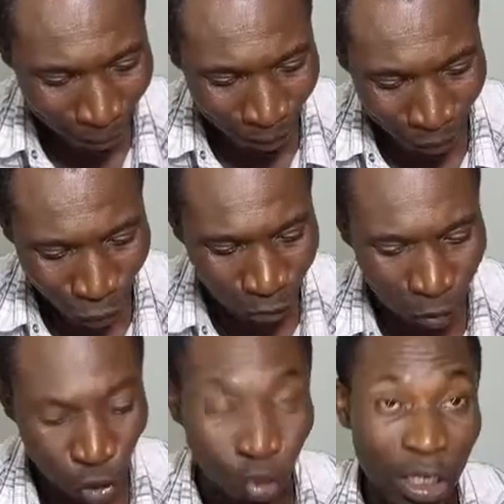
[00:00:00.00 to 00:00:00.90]
Which means
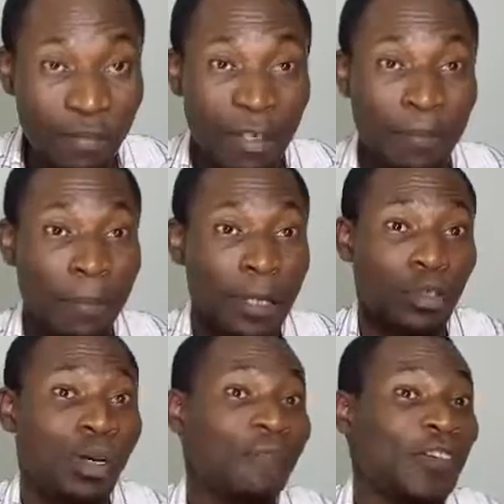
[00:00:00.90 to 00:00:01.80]
you live in
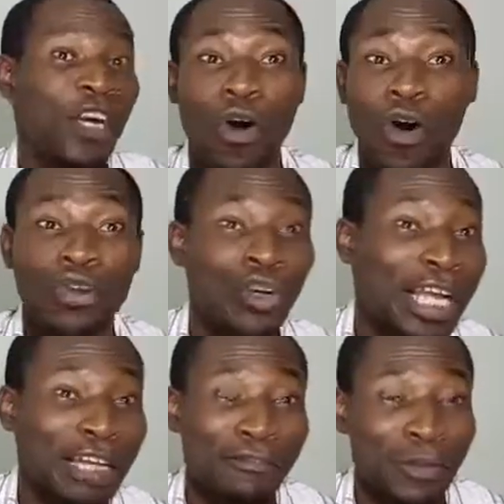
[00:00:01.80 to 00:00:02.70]
perpetual fear all your
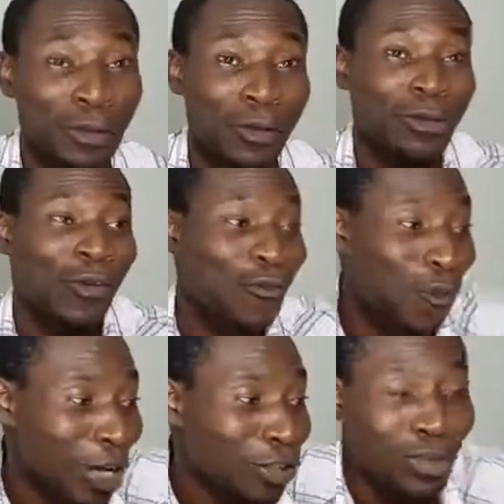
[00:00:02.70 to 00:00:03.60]
life because of
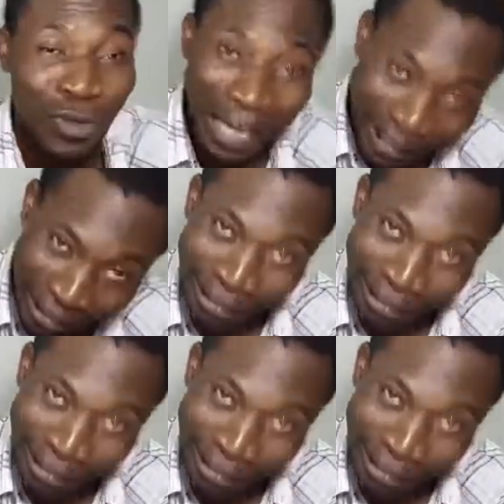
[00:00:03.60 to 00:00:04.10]
what you learned.